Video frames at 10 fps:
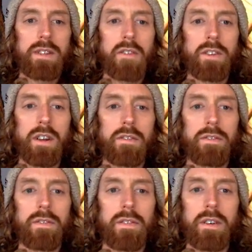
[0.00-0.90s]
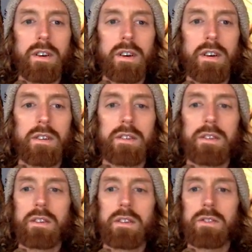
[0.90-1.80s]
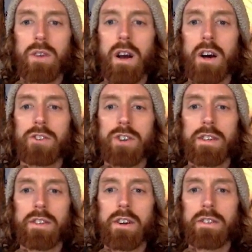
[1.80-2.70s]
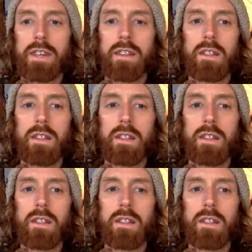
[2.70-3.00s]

have enough sort of contrast there, it's getting